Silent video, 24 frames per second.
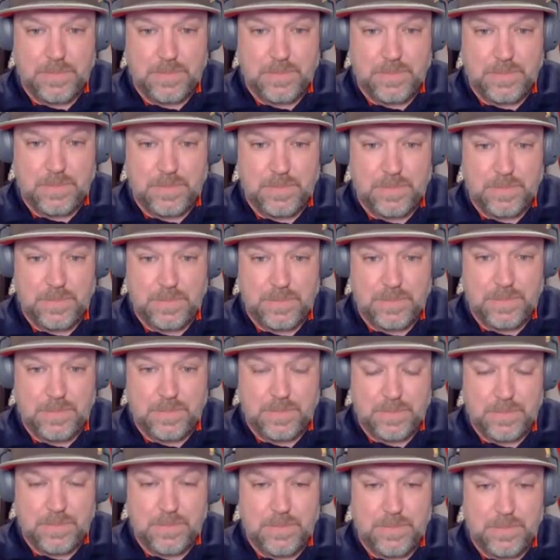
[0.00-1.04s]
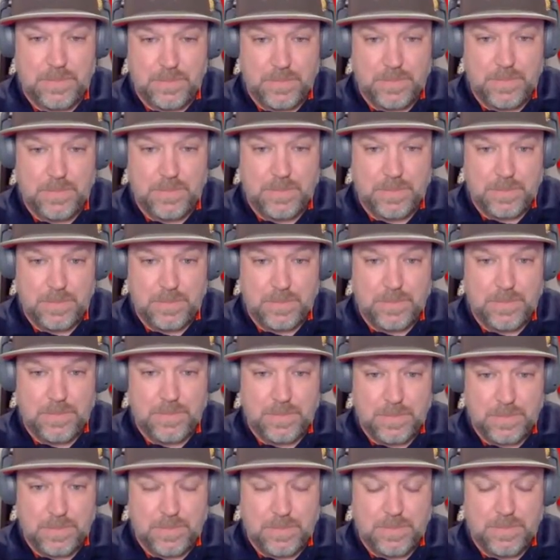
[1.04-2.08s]

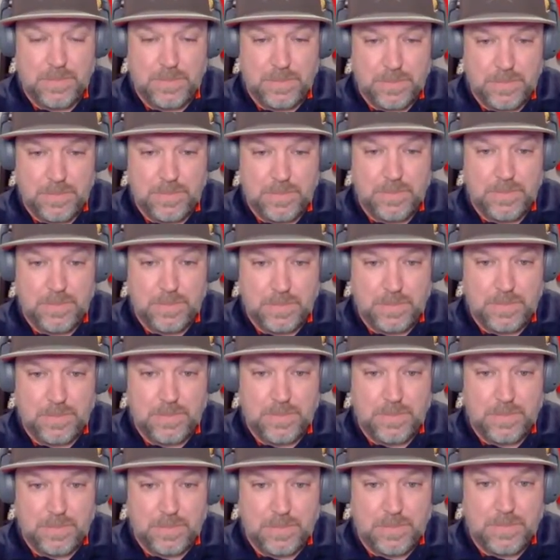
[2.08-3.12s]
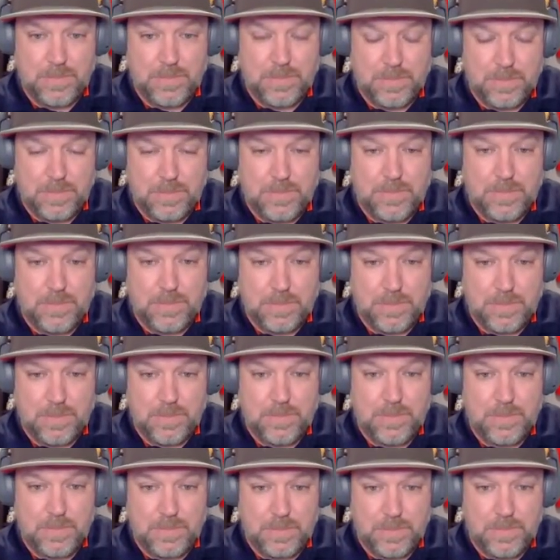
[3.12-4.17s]

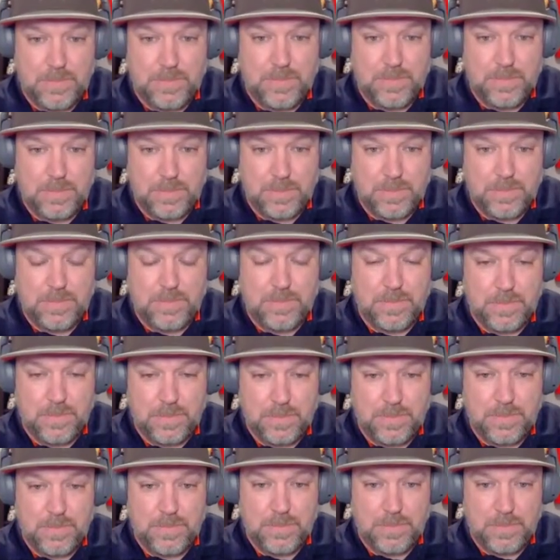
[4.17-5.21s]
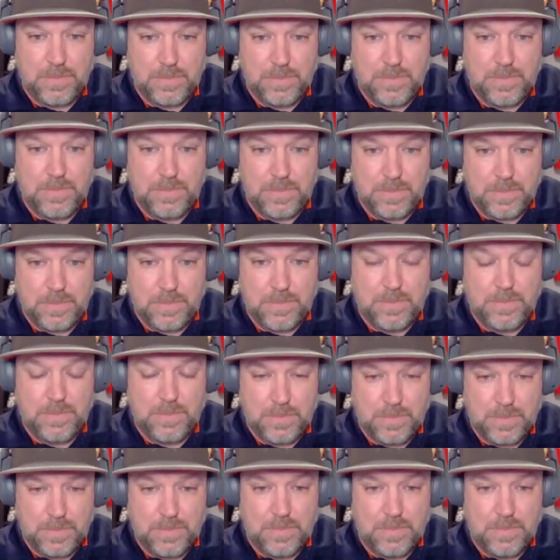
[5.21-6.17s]
(not speaking)